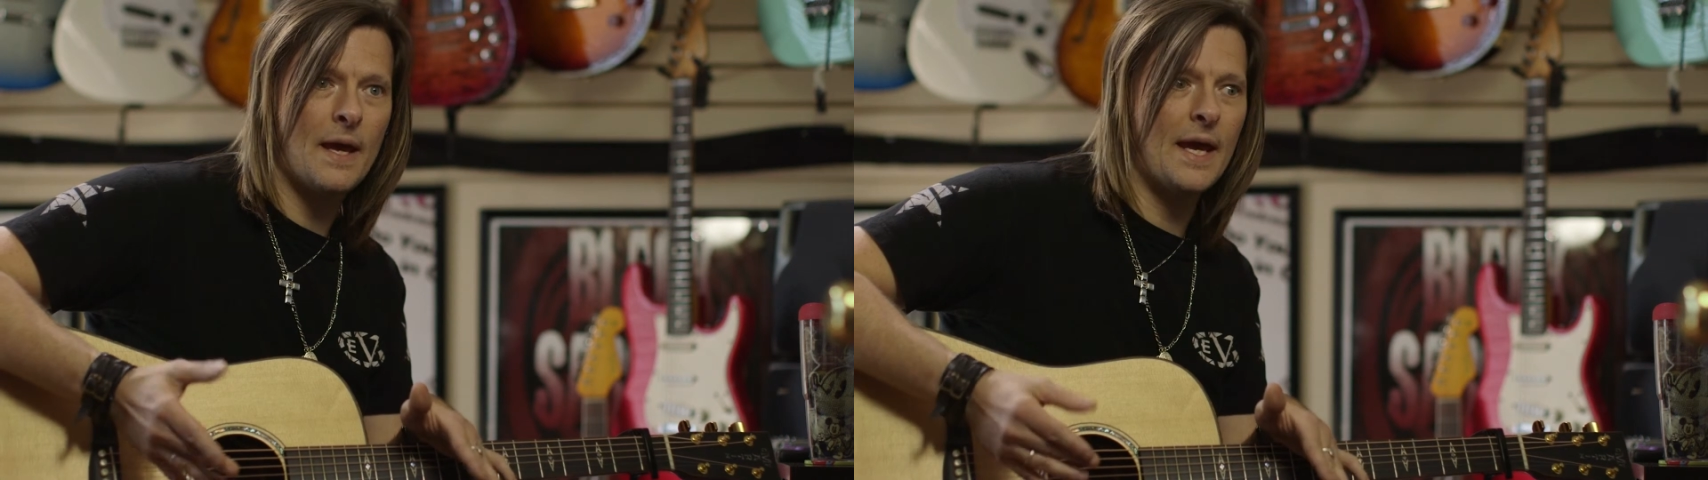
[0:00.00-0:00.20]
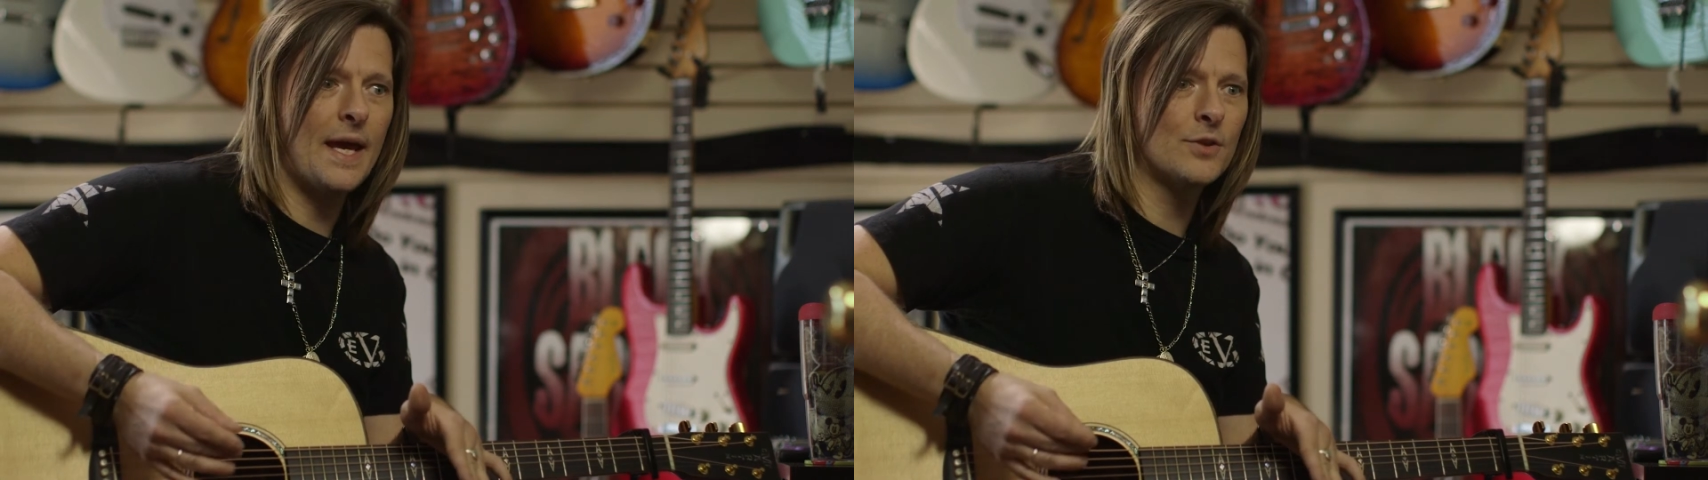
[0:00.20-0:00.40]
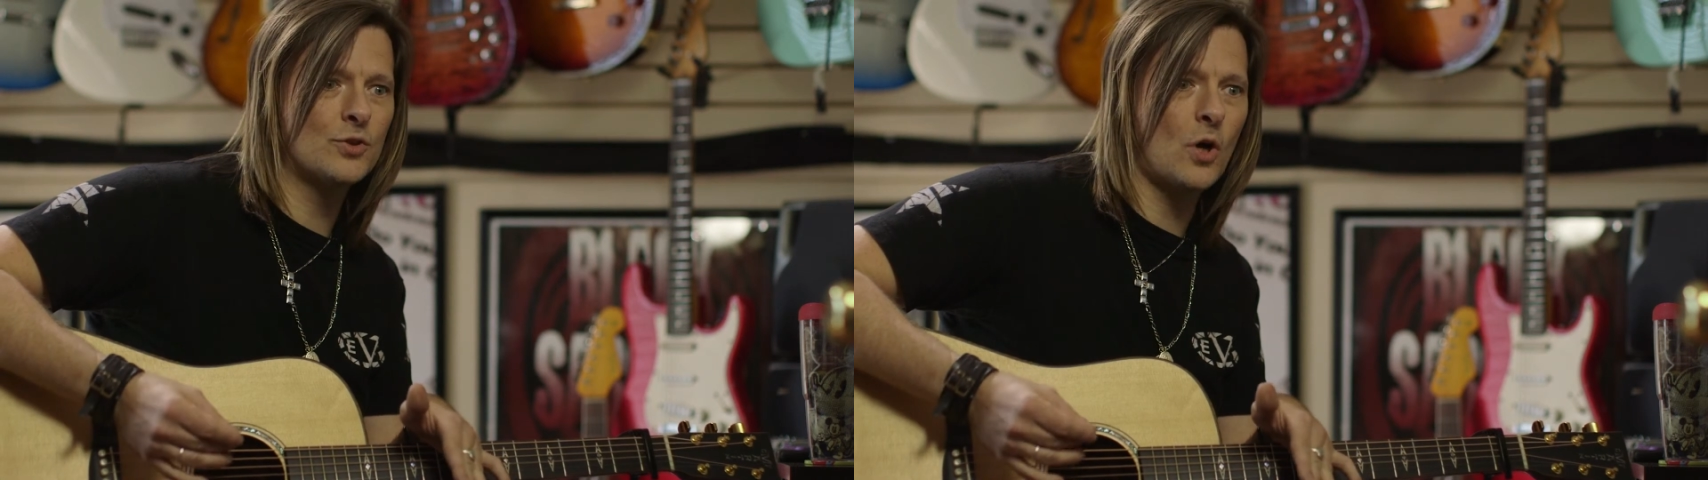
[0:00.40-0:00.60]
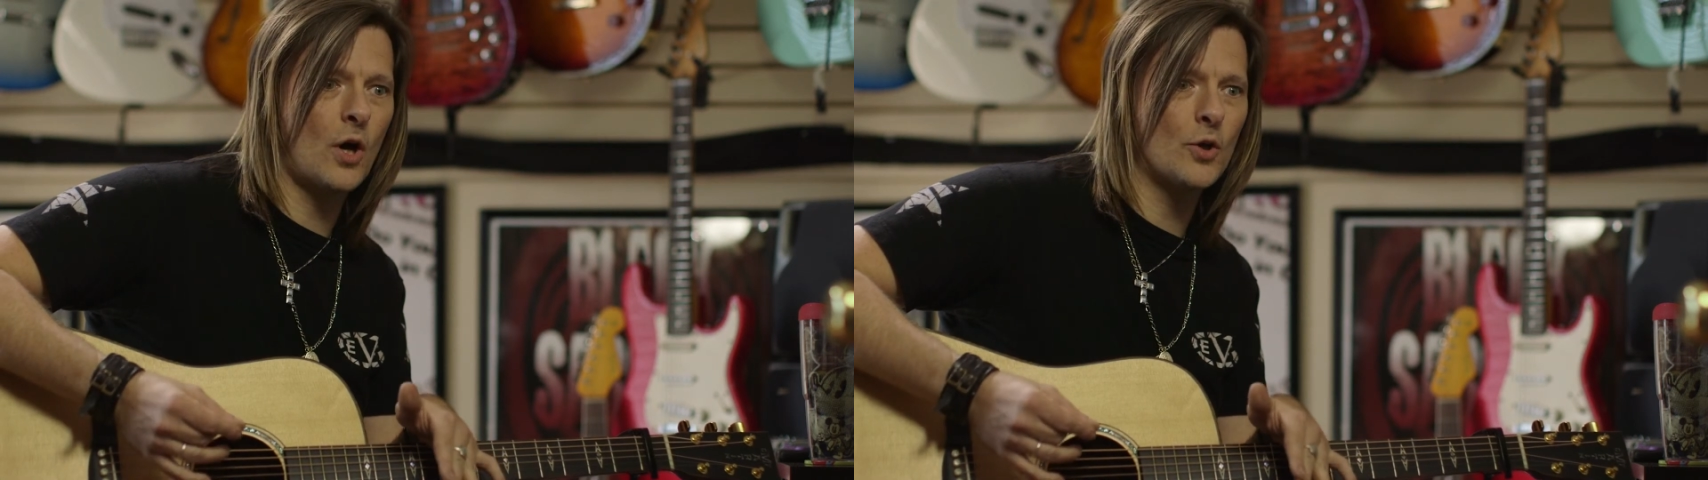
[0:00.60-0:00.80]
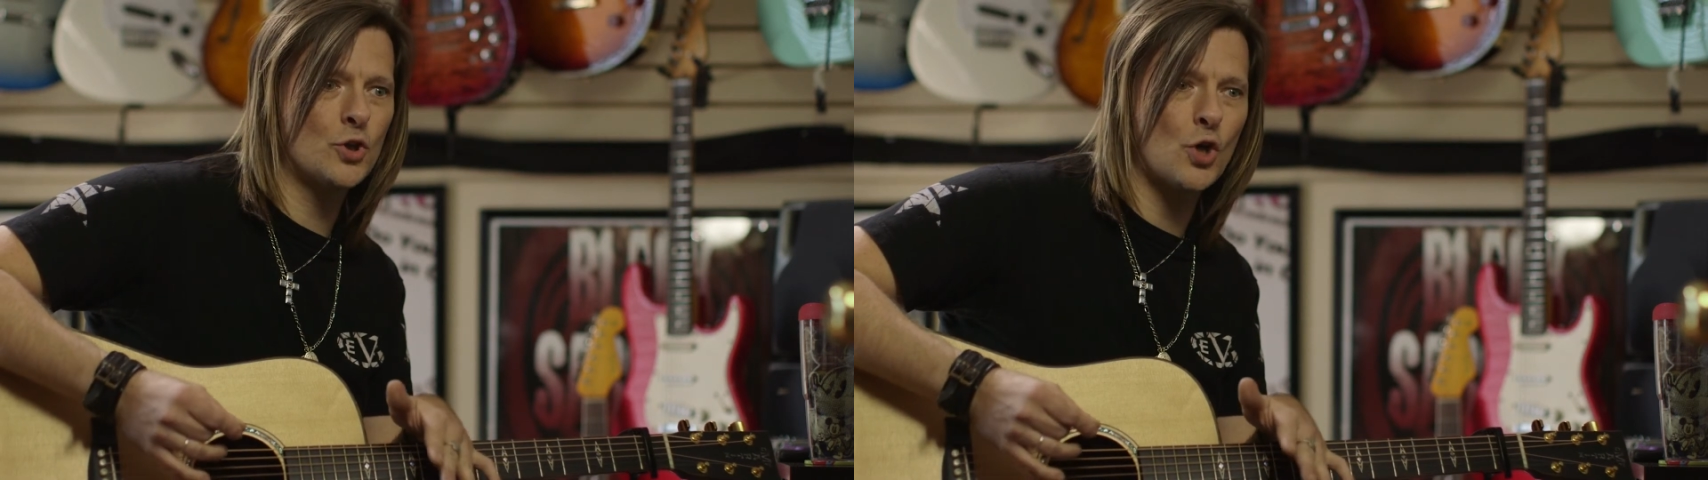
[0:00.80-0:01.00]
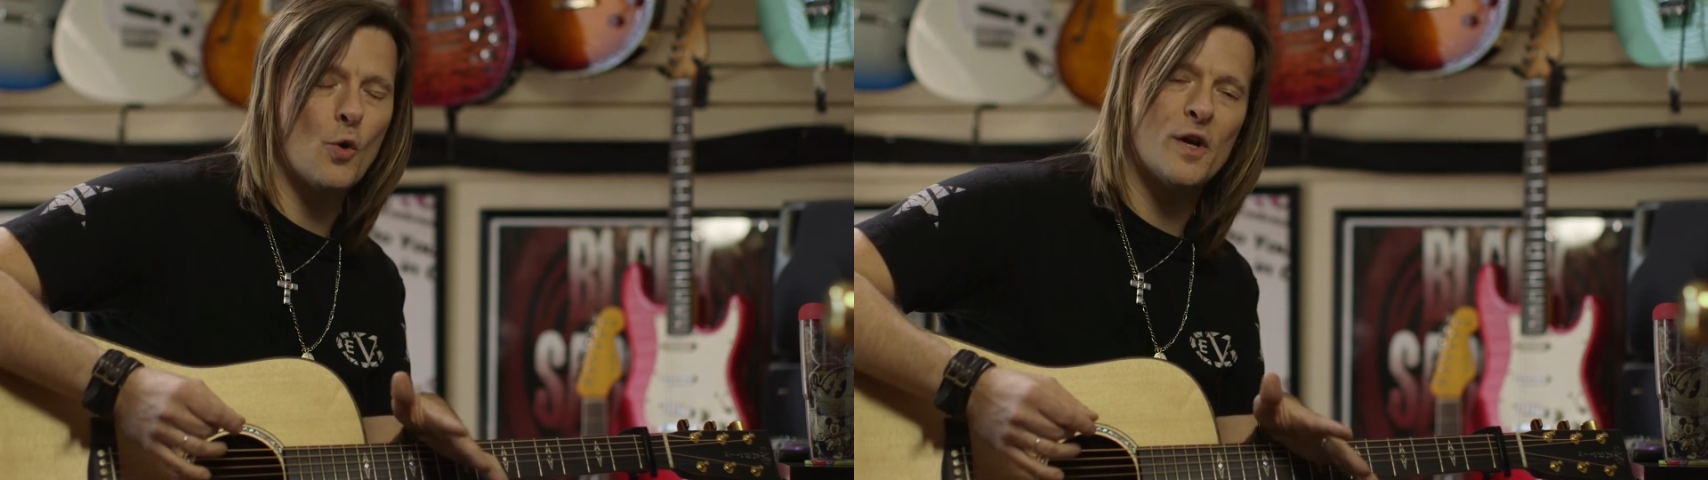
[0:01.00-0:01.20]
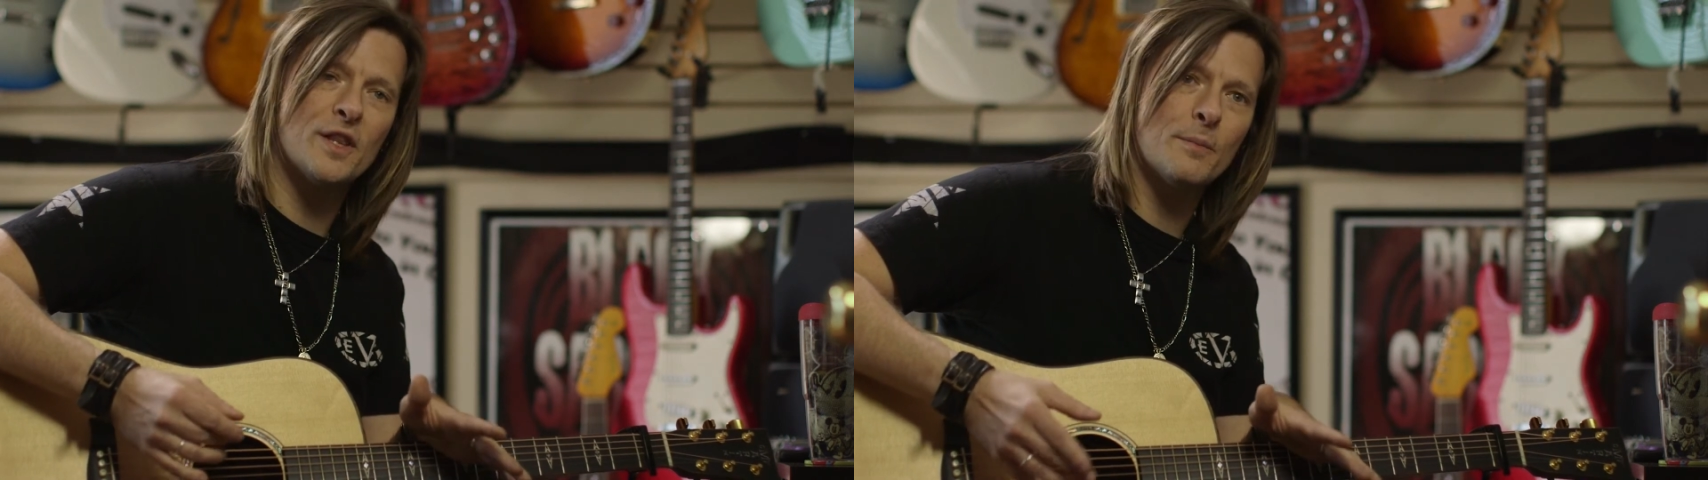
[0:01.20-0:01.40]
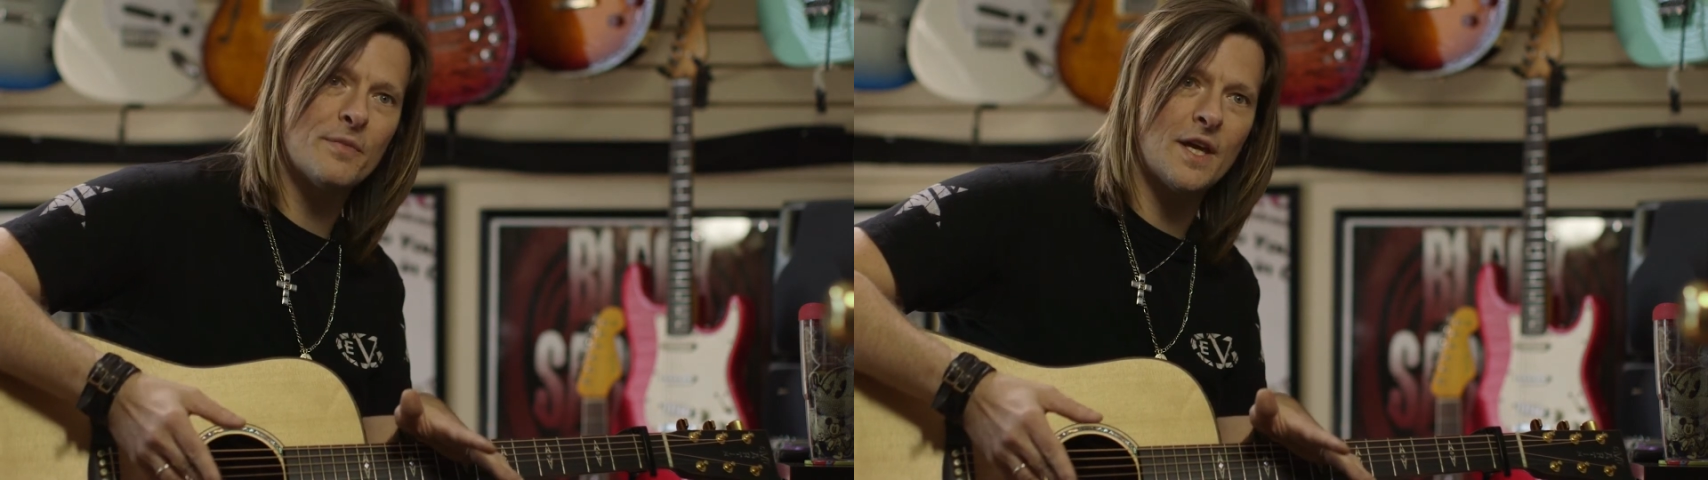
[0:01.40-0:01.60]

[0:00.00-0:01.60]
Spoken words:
and start showing them